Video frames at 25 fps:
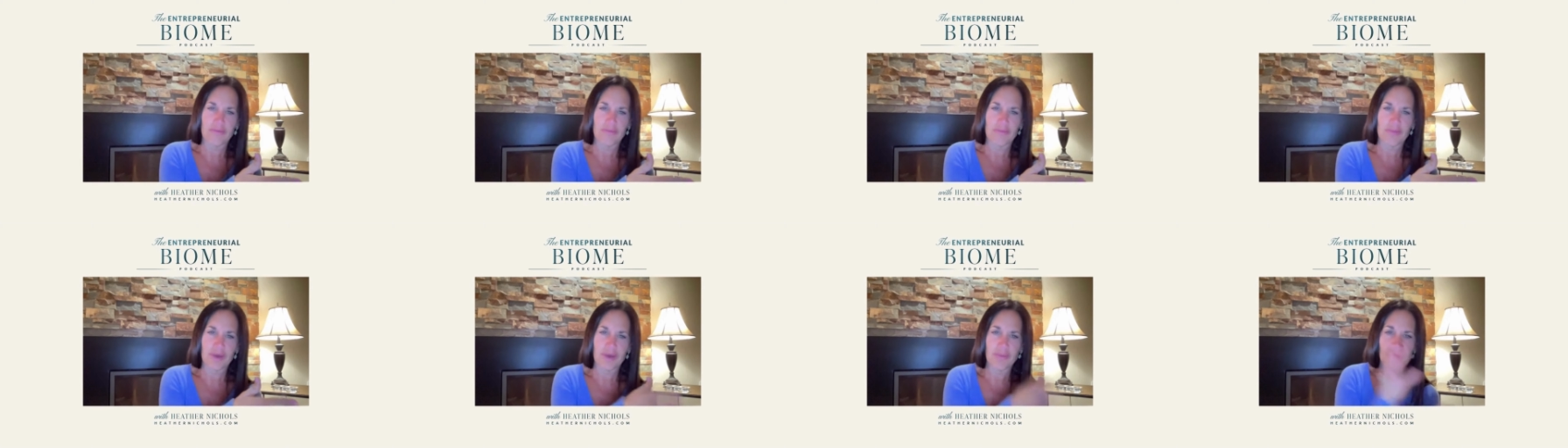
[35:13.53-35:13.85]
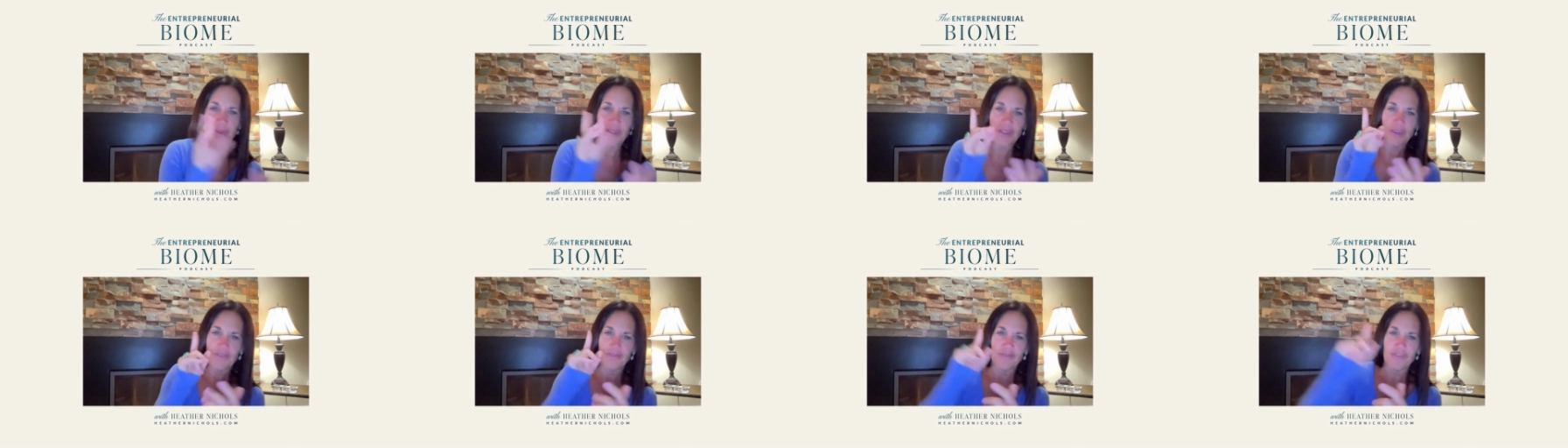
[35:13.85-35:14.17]
I'm
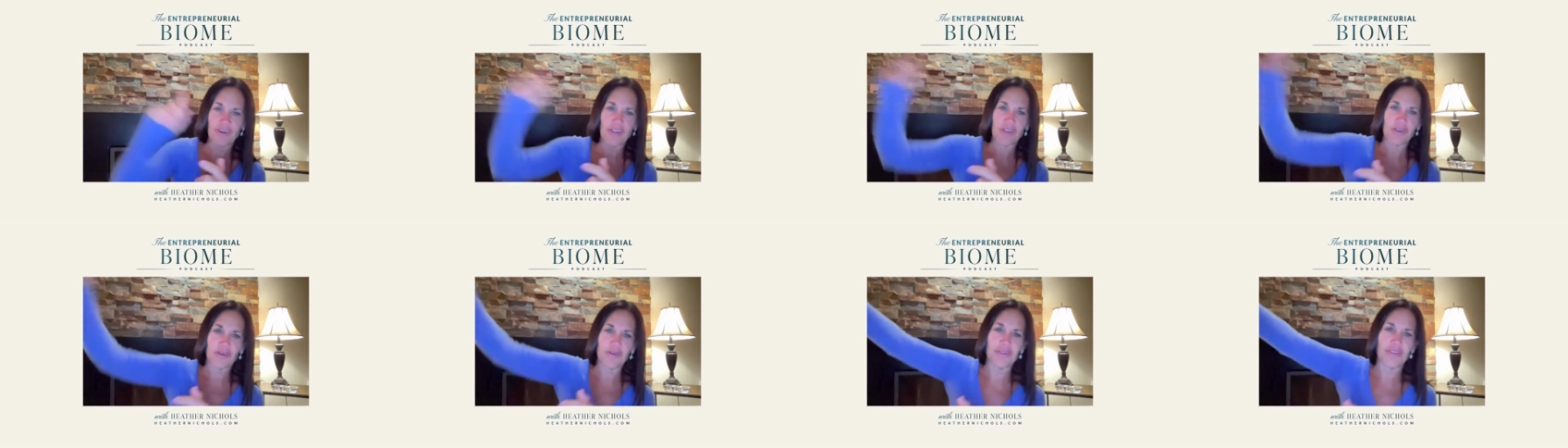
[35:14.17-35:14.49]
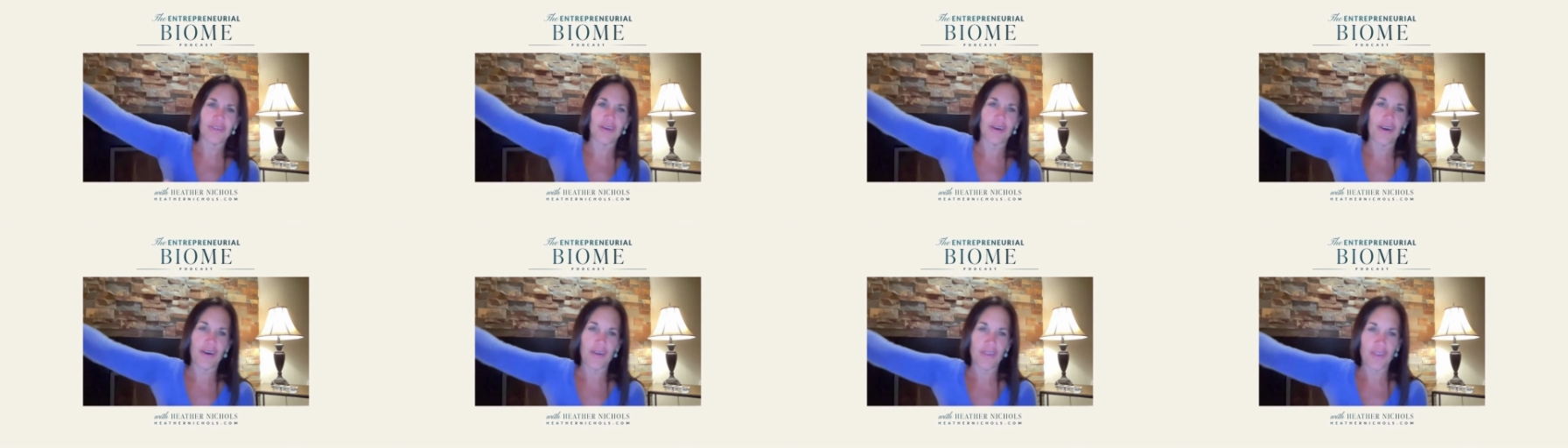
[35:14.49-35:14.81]
going to follow
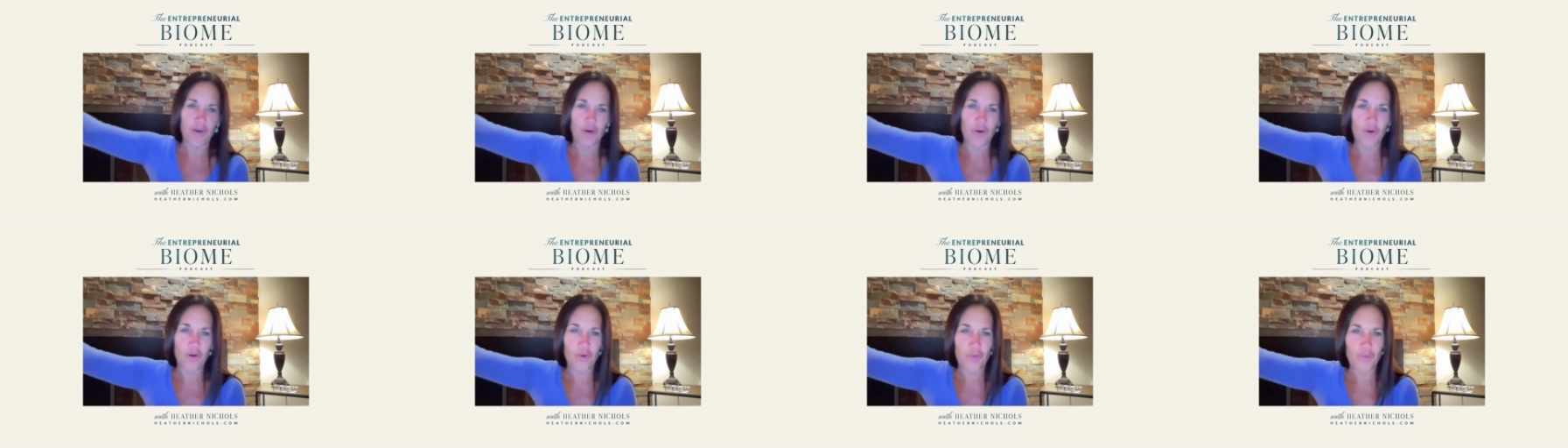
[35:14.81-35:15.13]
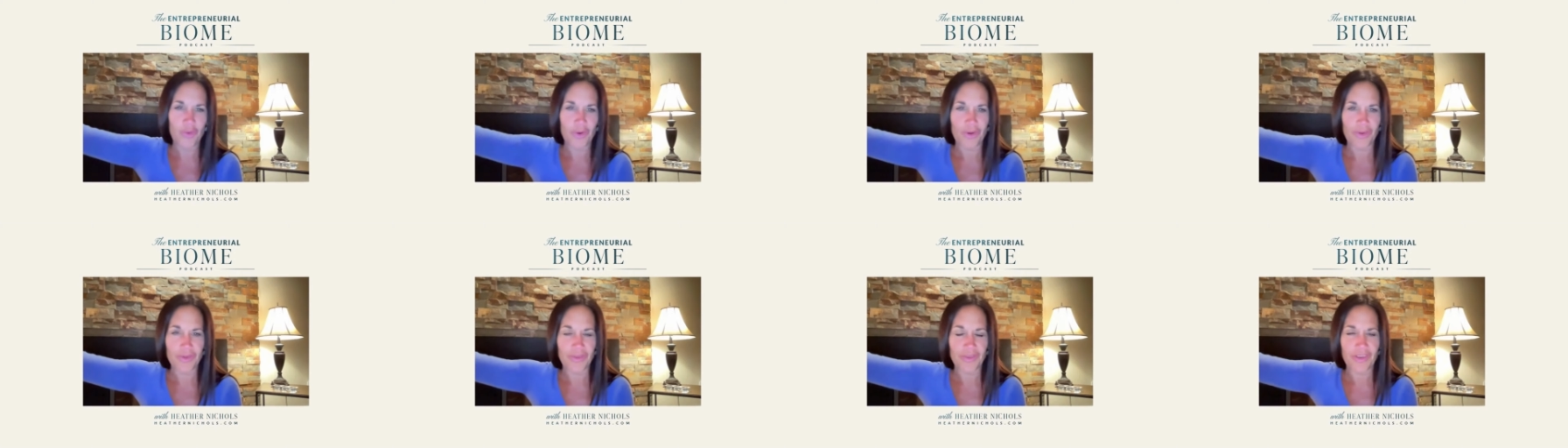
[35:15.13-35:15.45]
the, uh, the whole
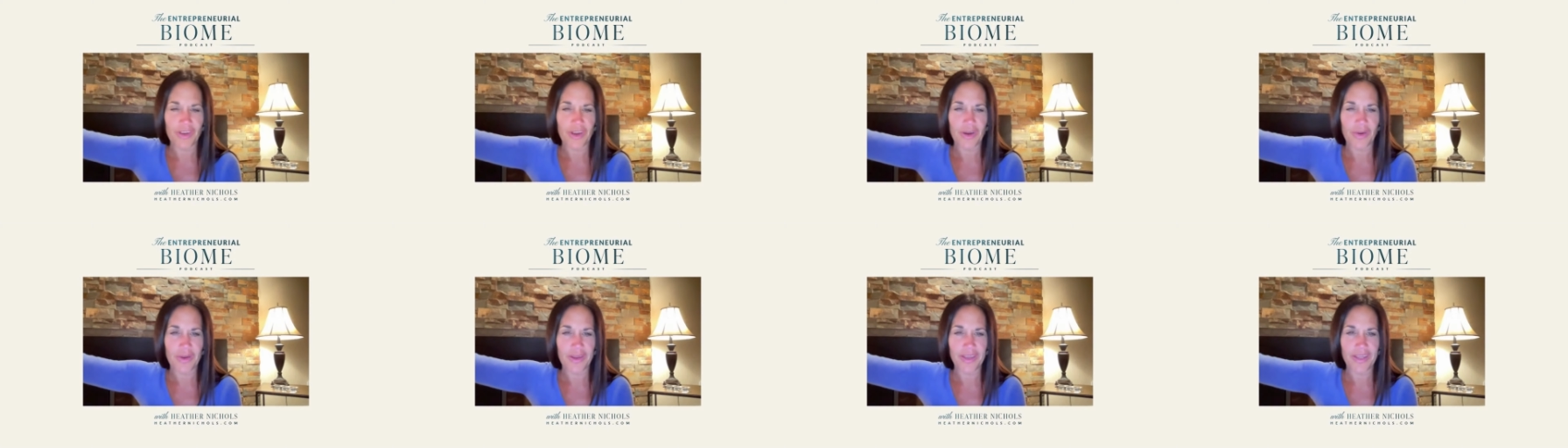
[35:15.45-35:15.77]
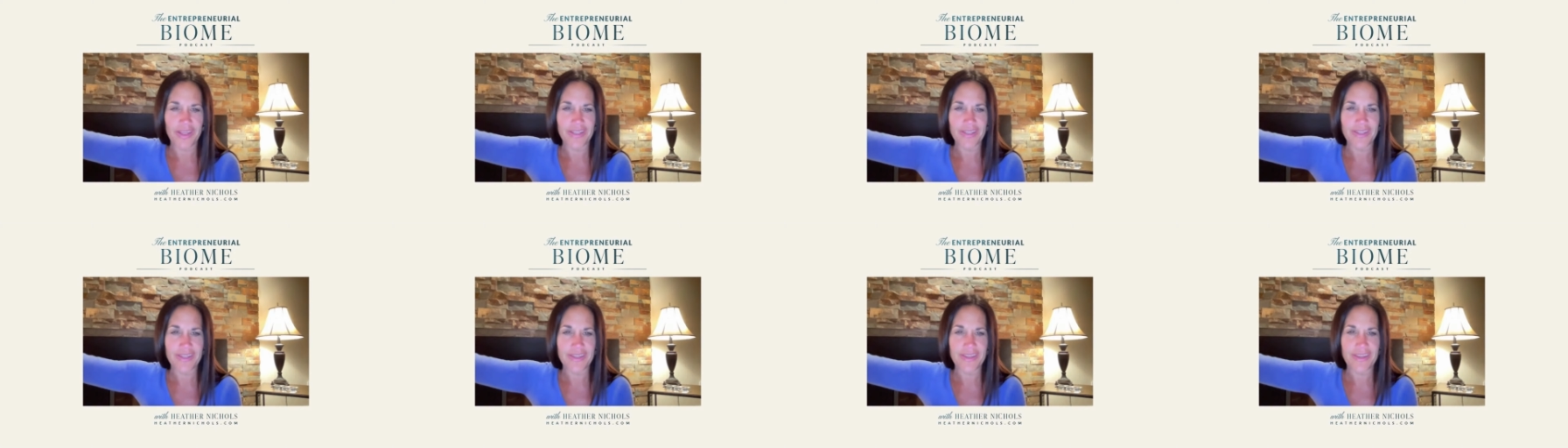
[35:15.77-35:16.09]
world going
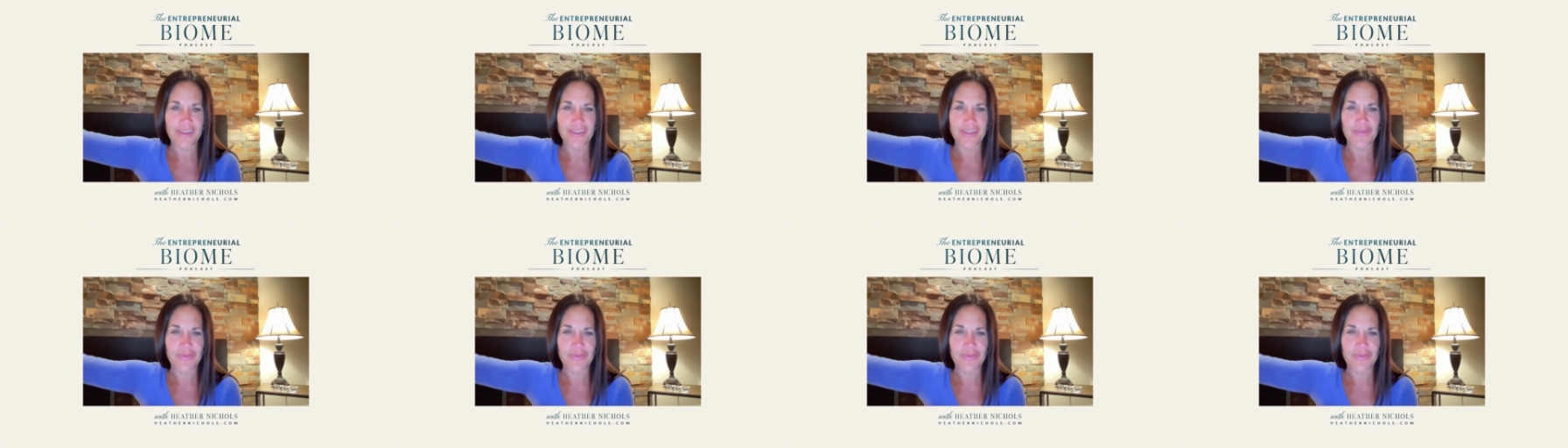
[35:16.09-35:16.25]
into the